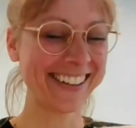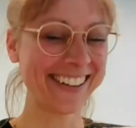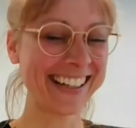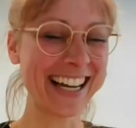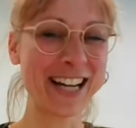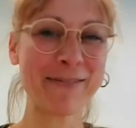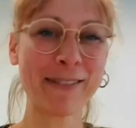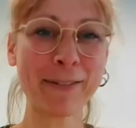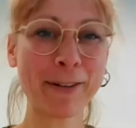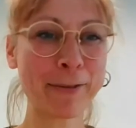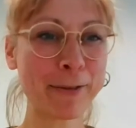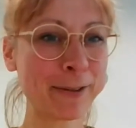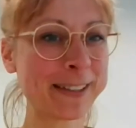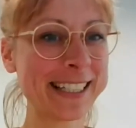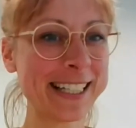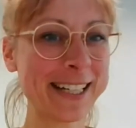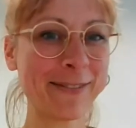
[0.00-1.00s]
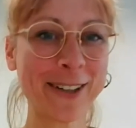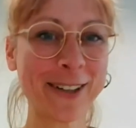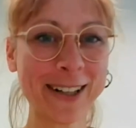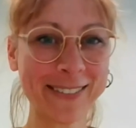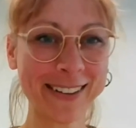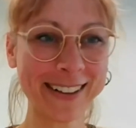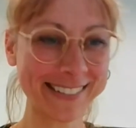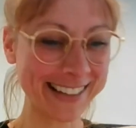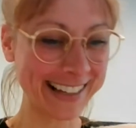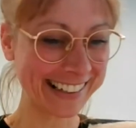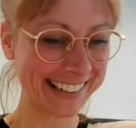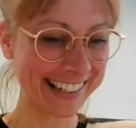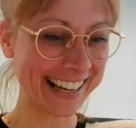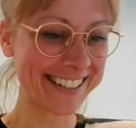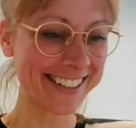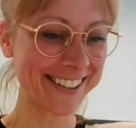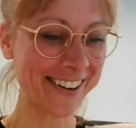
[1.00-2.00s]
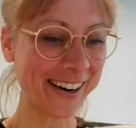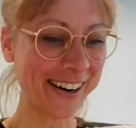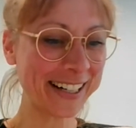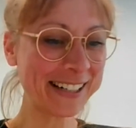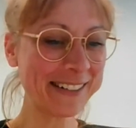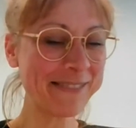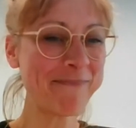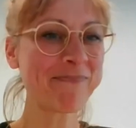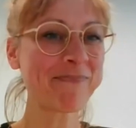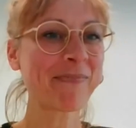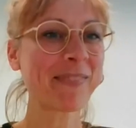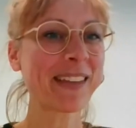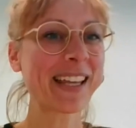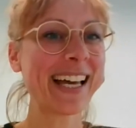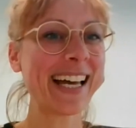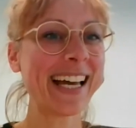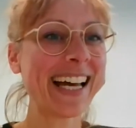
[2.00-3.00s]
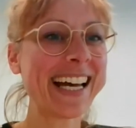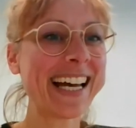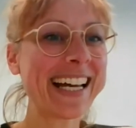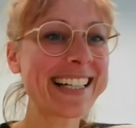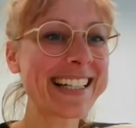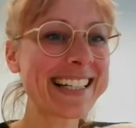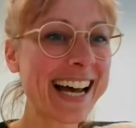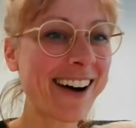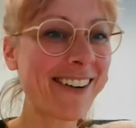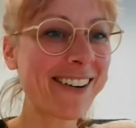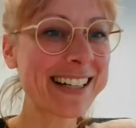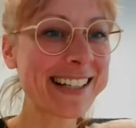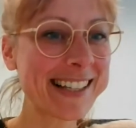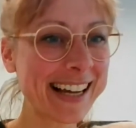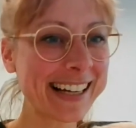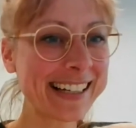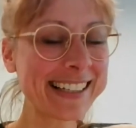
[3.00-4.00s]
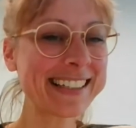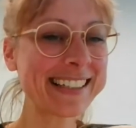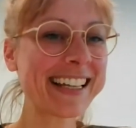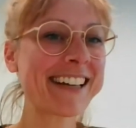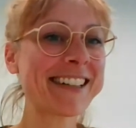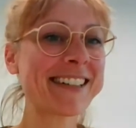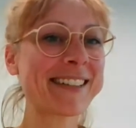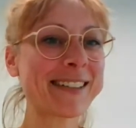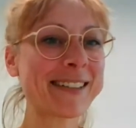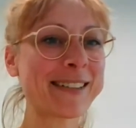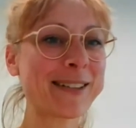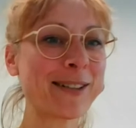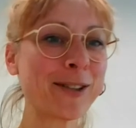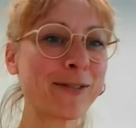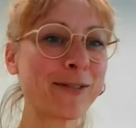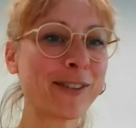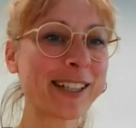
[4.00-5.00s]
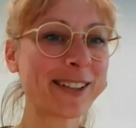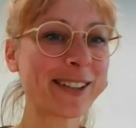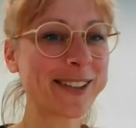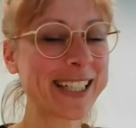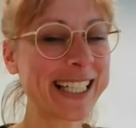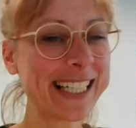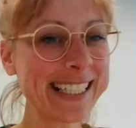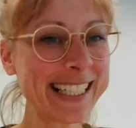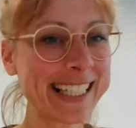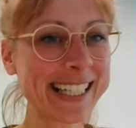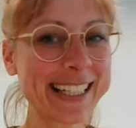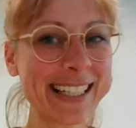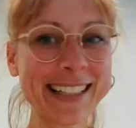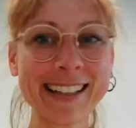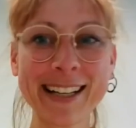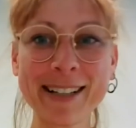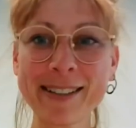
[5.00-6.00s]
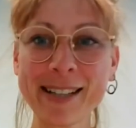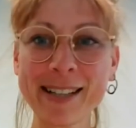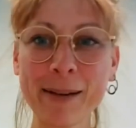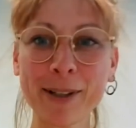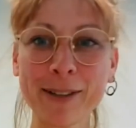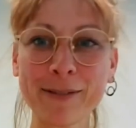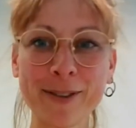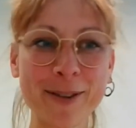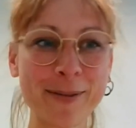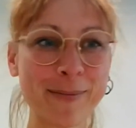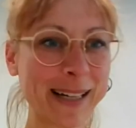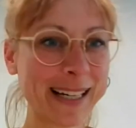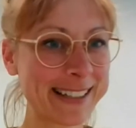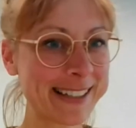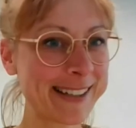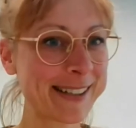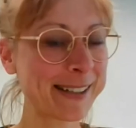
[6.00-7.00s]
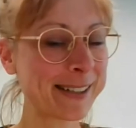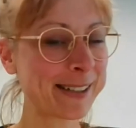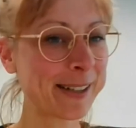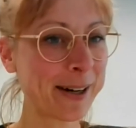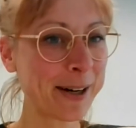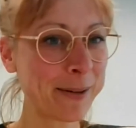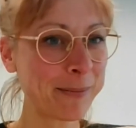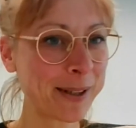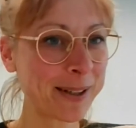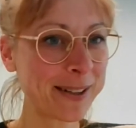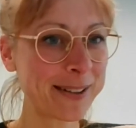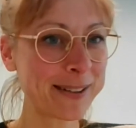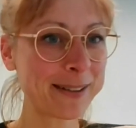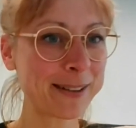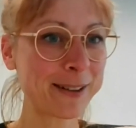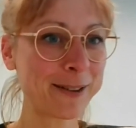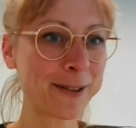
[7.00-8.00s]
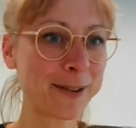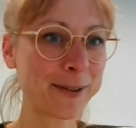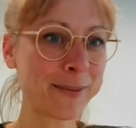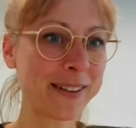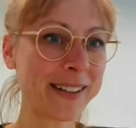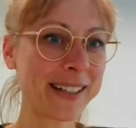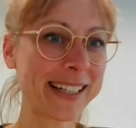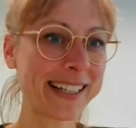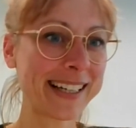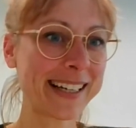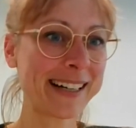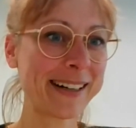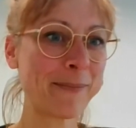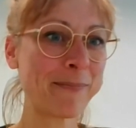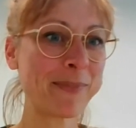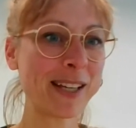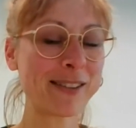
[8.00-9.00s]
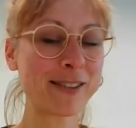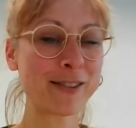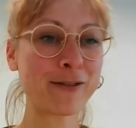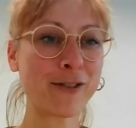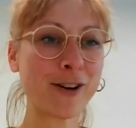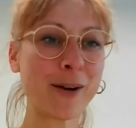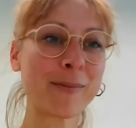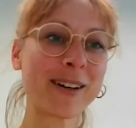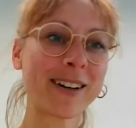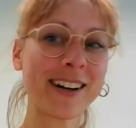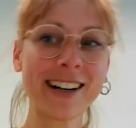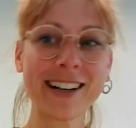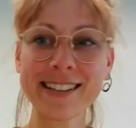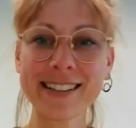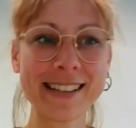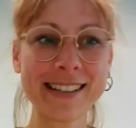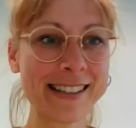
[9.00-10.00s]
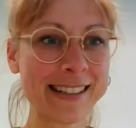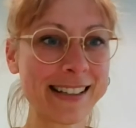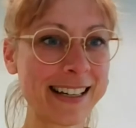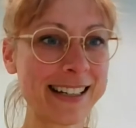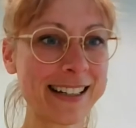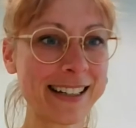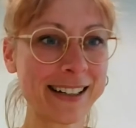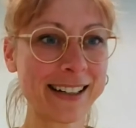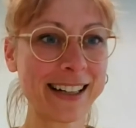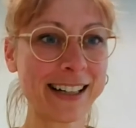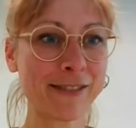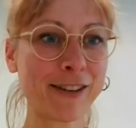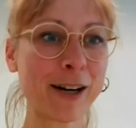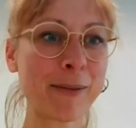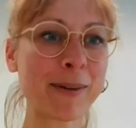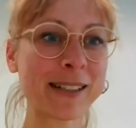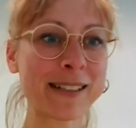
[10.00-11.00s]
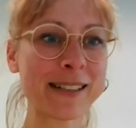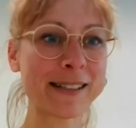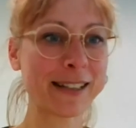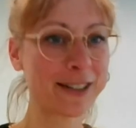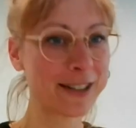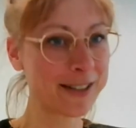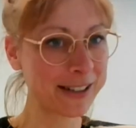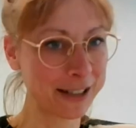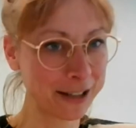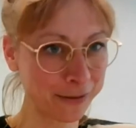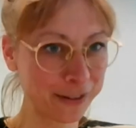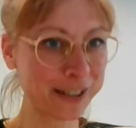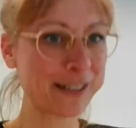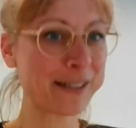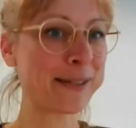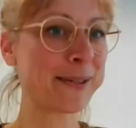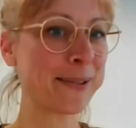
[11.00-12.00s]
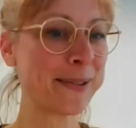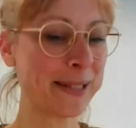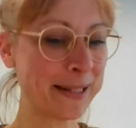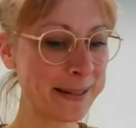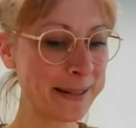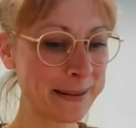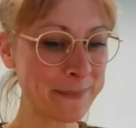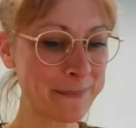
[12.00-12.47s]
okay, maybe we will hear more about that later on. And our second guest is Ludwig Kuchinke, mm. that some of you might still know because Ludwig um, is a former RCC uh, environmental studies certificate student.